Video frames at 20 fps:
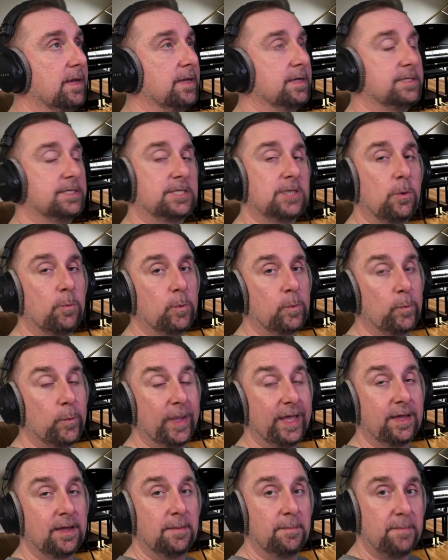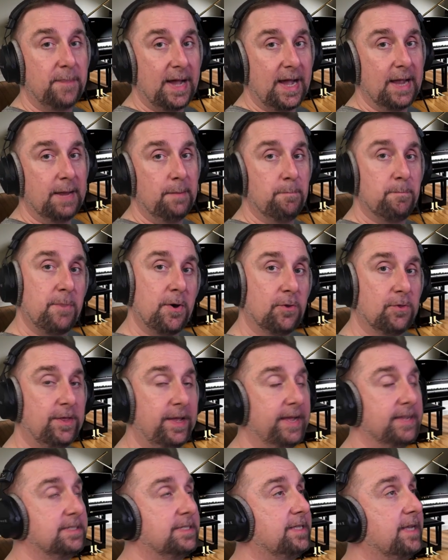So when we combine both
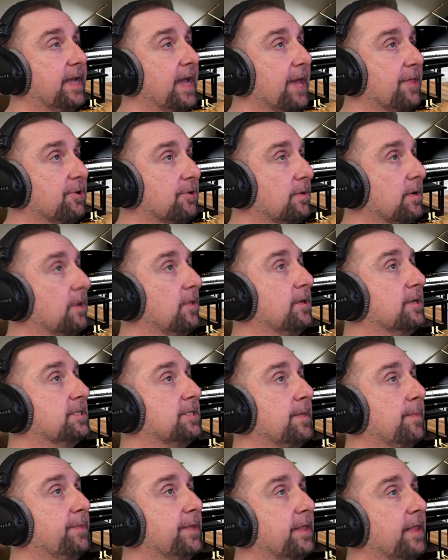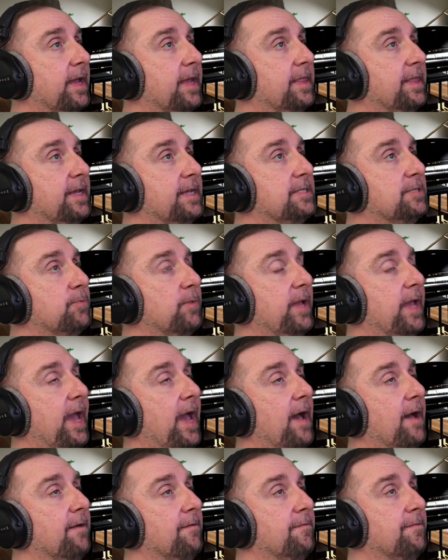hands together, it'll look something like this. We
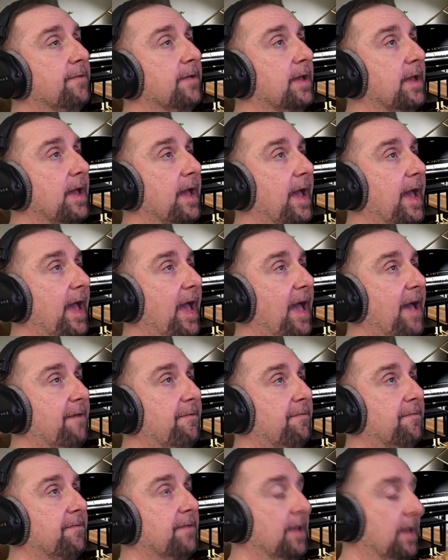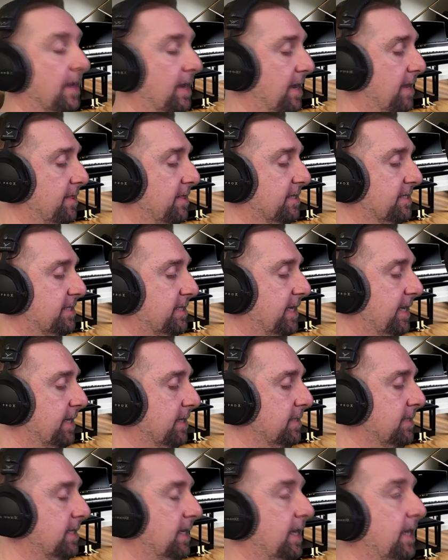have F and the C
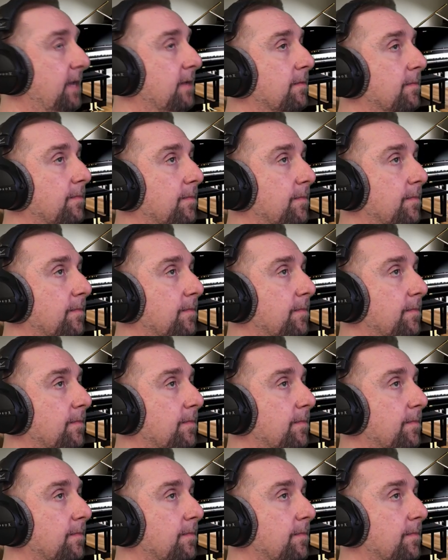and D.